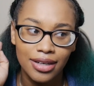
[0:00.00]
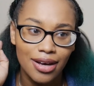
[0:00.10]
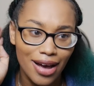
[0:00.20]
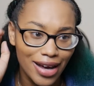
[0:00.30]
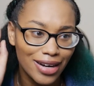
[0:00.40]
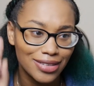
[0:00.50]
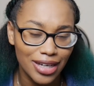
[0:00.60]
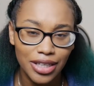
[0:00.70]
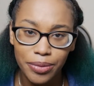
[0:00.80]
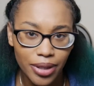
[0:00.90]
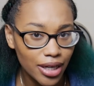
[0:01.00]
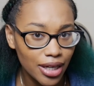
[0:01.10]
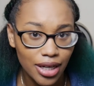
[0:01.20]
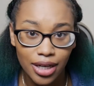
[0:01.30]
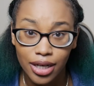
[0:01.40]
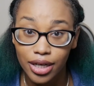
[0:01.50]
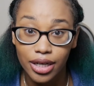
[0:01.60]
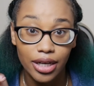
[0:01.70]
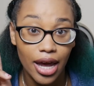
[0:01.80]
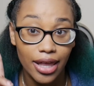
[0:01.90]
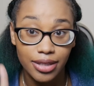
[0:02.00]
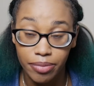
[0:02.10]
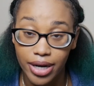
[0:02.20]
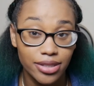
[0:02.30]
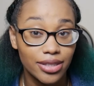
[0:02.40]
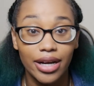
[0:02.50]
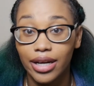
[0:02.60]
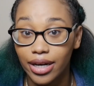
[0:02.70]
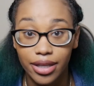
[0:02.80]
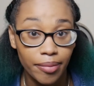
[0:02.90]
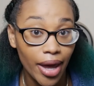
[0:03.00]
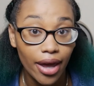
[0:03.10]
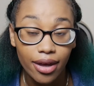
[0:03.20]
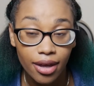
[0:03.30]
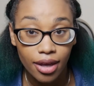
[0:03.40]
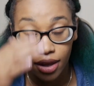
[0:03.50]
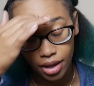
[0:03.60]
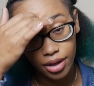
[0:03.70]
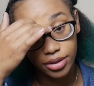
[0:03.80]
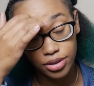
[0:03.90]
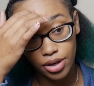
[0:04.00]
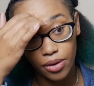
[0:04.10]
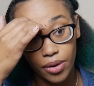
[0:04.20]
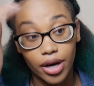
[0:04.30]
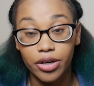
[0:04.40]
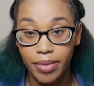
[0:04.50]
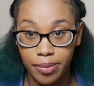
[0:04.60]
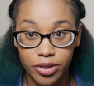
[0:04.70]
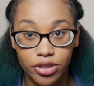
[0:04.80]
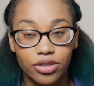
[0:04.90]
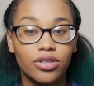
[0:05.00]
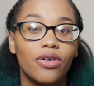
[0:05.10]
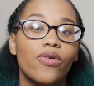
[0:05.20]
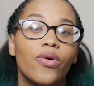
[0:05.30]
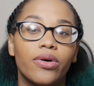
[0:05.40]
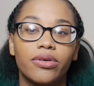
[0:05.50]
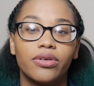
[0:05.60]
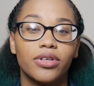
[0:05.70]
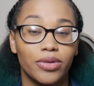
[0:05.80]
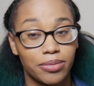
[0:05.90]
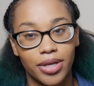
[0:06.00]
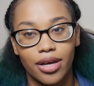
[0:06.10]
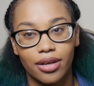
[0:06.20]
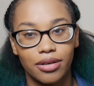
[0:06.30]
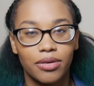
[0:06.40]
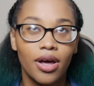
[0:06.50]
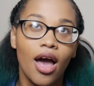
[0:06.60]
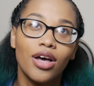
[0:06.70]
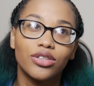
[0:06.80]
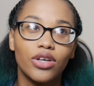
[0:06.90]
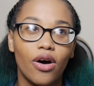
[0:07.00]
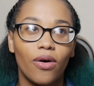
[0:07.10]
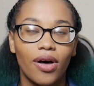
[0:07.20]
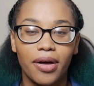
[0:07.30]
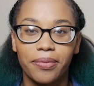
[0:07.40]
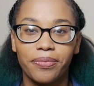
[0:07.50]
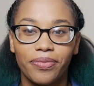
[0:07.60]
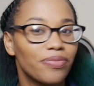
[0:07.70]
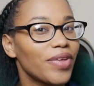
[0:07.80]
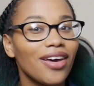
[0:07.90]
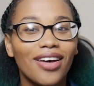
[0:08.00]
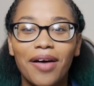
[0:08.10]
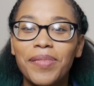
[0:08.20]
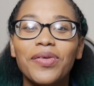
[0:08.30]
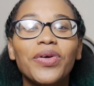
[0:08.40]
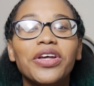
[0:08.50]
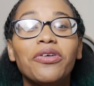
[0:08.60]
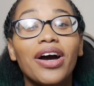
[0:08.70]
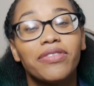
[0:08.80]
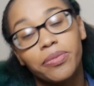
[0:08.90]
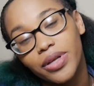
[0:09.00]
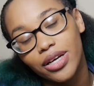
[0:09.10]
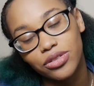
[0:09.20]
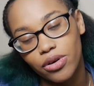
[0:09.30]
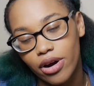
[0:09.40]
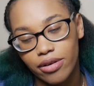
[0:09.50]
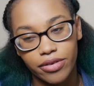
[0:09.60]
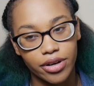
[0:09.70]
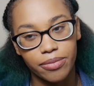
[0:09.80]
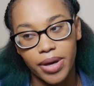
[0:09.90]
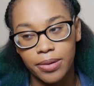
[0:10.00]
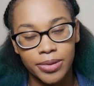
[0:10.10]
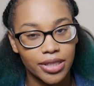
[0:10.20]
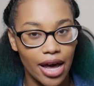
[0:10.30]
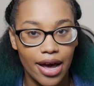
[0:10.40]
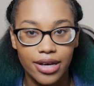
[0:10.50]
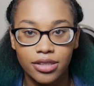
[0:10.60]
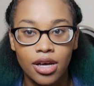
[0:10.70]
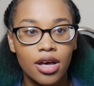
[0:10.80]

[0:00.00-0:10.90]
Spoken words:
I got exactly what I needed at the prices I needed them at, so under my budget. So is what I'm saying. So yeah, I mean, you don't have to plan so hard for your babies, guys.